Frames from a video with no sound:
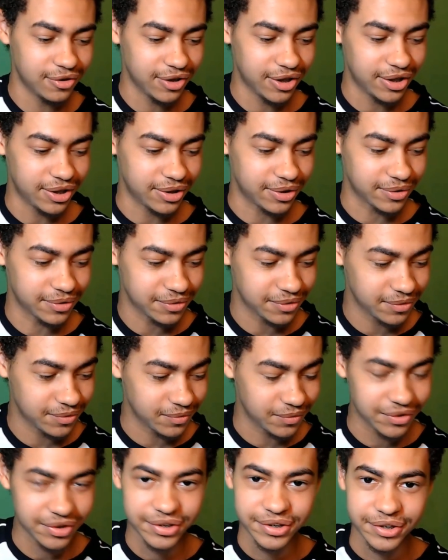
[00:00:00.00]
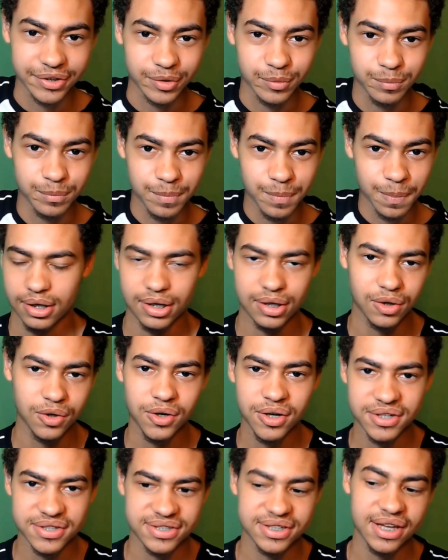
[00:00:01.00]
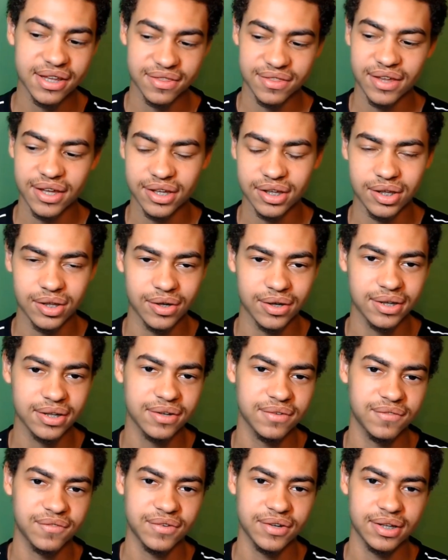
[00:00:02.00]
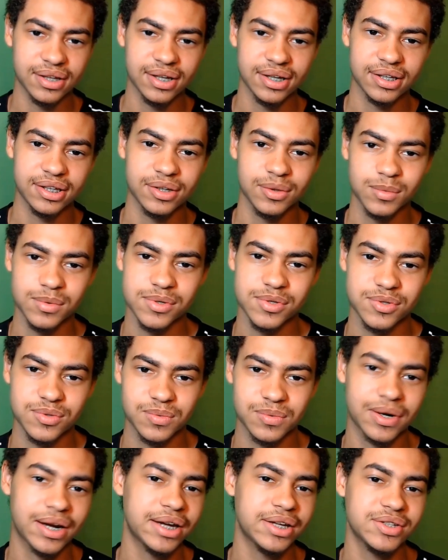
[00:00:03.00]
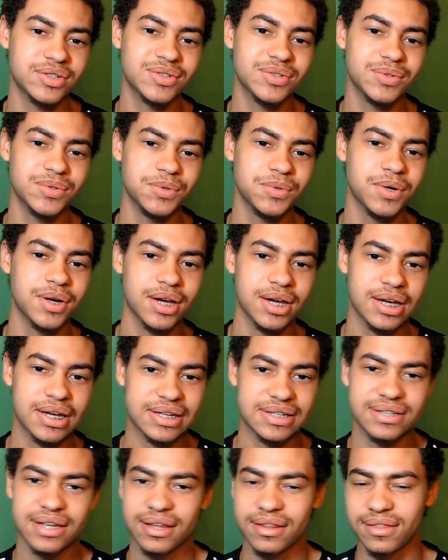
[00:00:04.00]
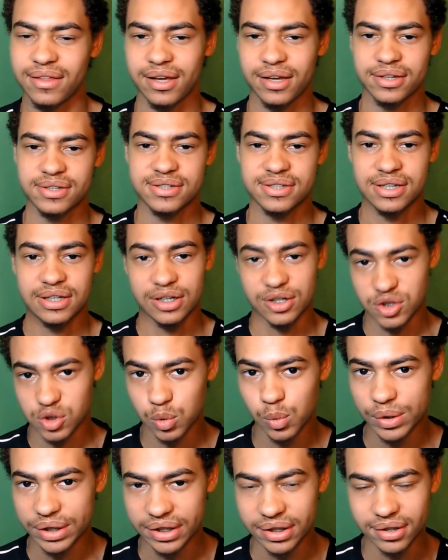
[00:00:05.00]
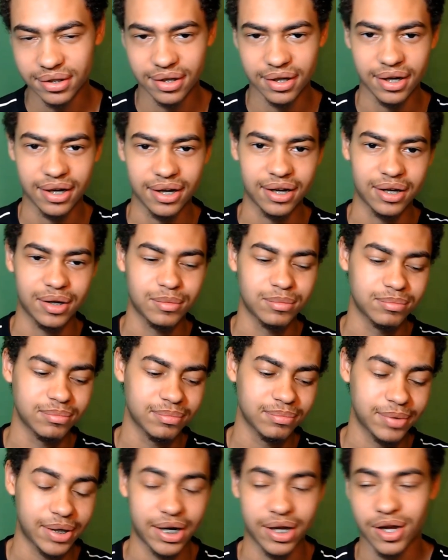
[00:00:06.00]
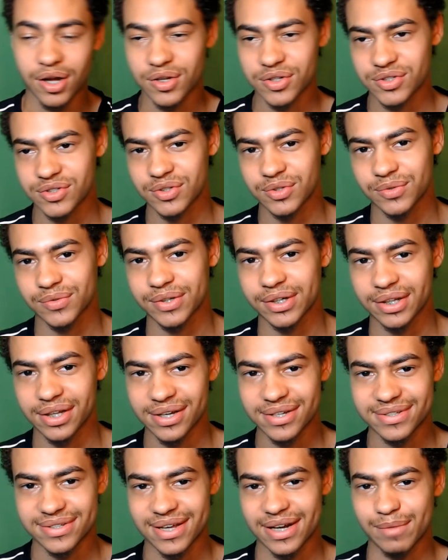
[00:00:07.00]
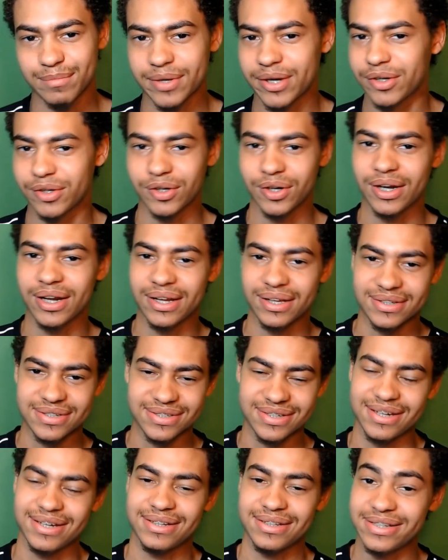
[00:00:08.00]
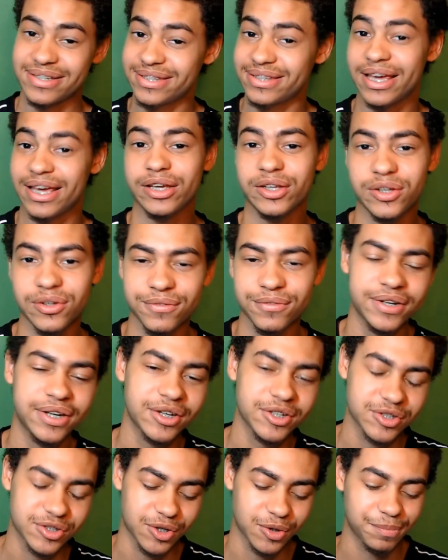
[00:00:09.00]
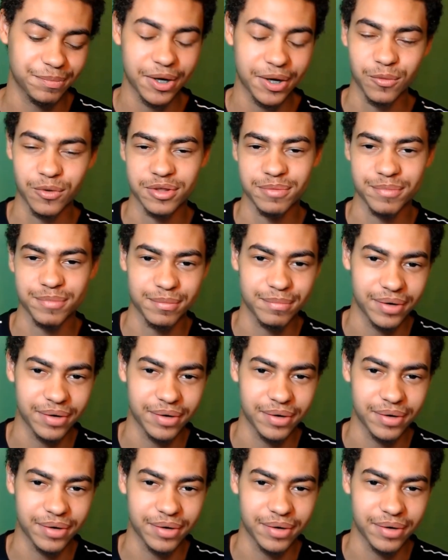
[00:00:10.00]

What What a year. In order to say thank you, I didn't feel like it was right to say thanks in a tweet. Um, but I also realized that I'm not good at saying these thank you videos, so bear with me.